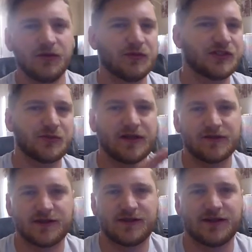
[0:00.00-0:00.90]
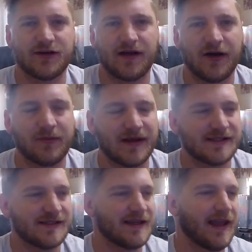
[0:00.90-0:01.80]
we just went out to dinner at Outback
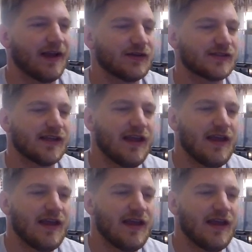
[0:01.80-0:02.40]
Steakhouse.